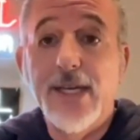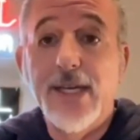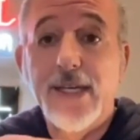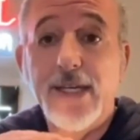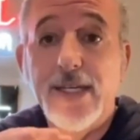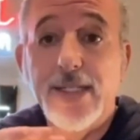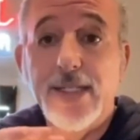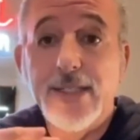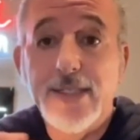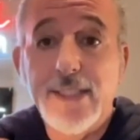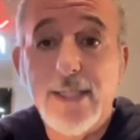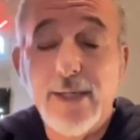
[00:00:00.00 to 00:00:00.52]

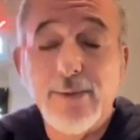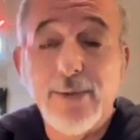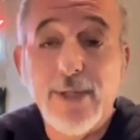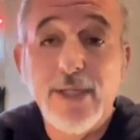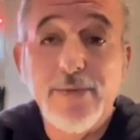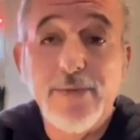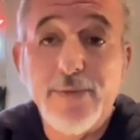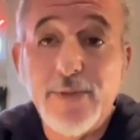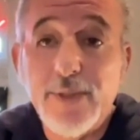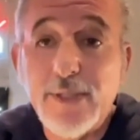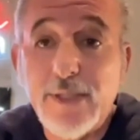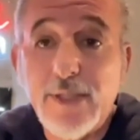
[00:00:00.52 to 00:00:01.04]
and get
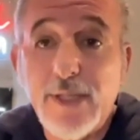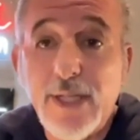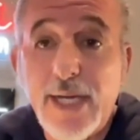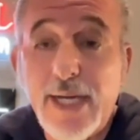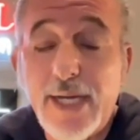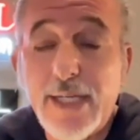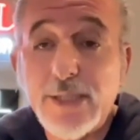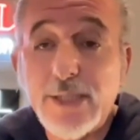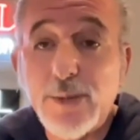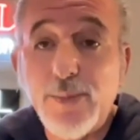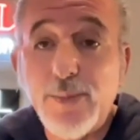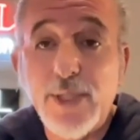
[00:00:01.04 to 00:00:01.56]
ready for the
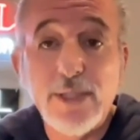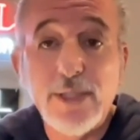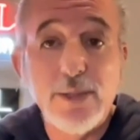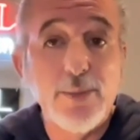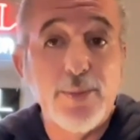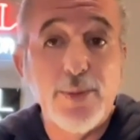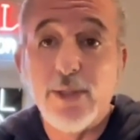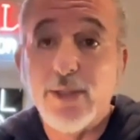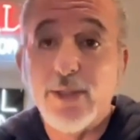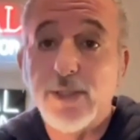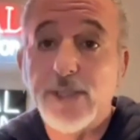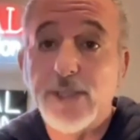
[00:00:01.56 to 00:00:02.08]
last
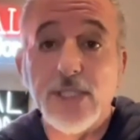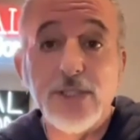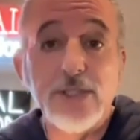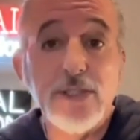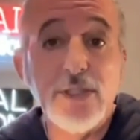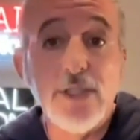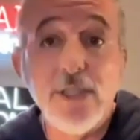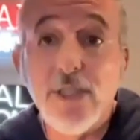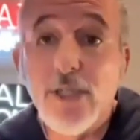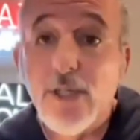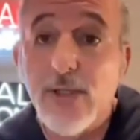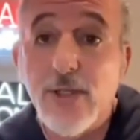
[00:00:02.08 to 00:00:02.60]
month because
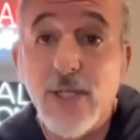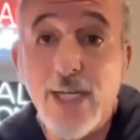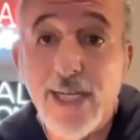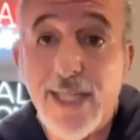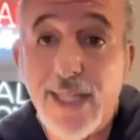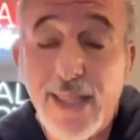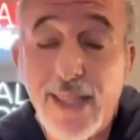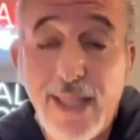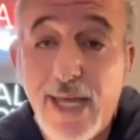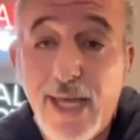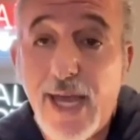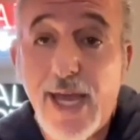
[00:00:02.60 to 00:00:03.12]
it's going to go
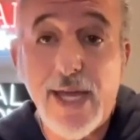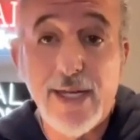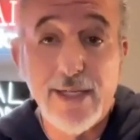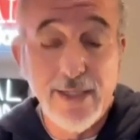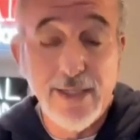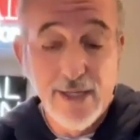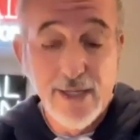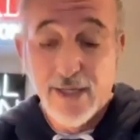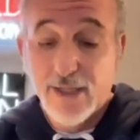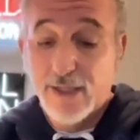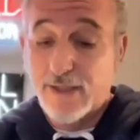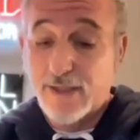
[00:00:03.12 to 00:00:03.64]
like that.